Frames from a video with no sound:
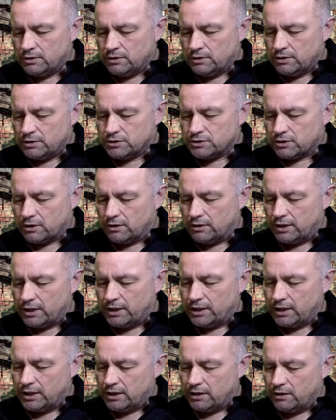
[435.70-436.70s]

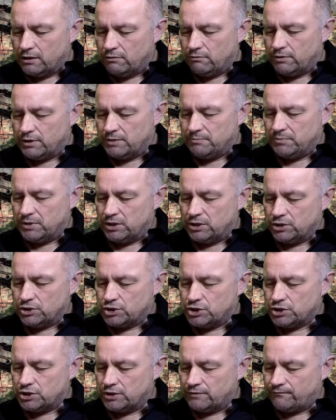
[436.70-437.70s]
Scarletti had already been in
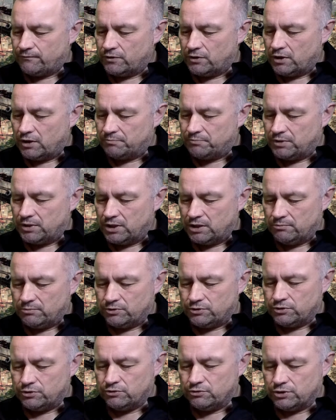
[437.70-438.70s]
shit for not being able
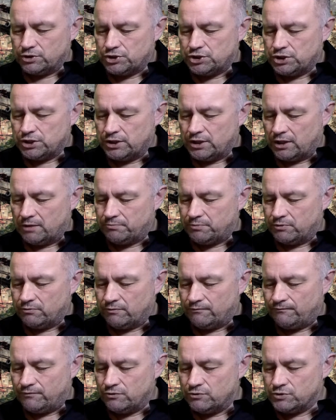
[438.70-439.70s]
to do a chin-up and
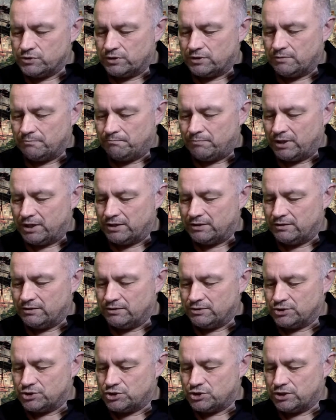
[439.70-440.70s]
refusing to bite
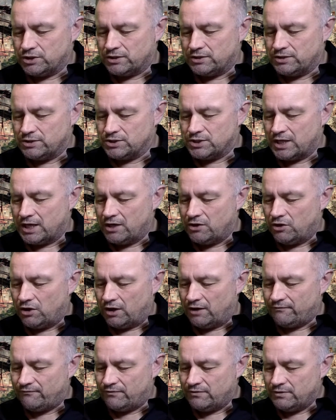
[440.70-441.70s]
his chicken's head
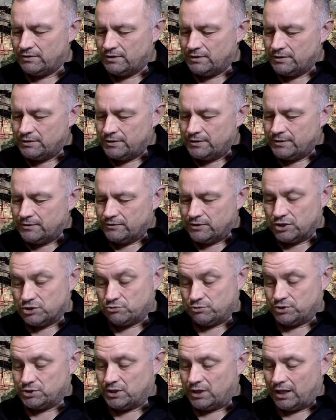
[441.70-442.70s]
off. This
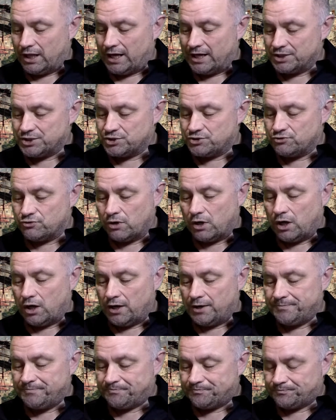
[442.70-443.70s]
was the last straw.
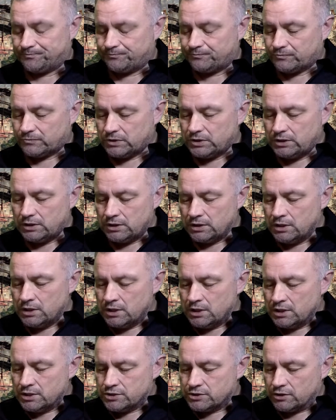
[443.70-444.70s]

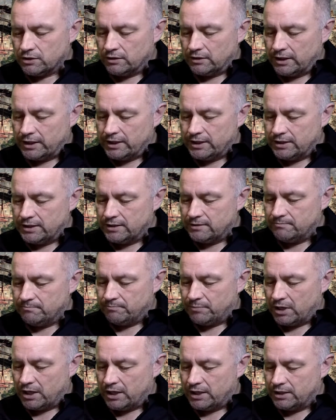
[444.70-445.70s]
Scarletti didn't
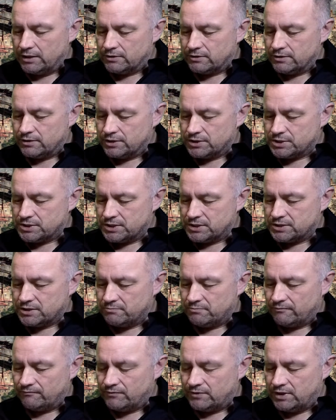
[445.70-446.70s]
buy into the system
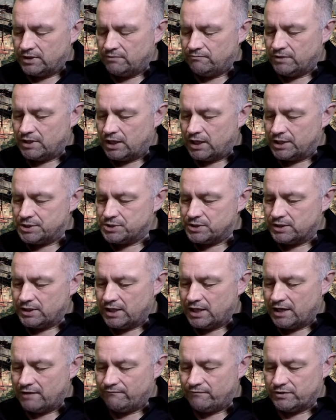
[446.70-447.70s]
of demonizing the
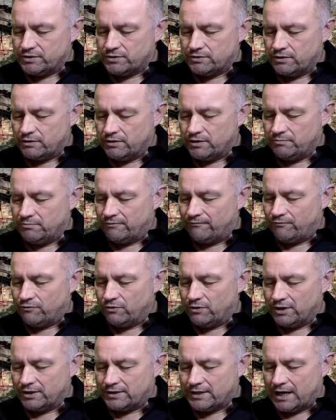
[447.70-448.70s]
adversary
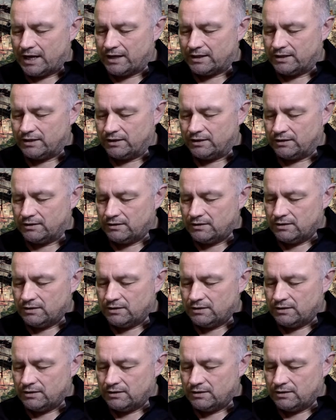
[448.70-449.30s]
before attacking it.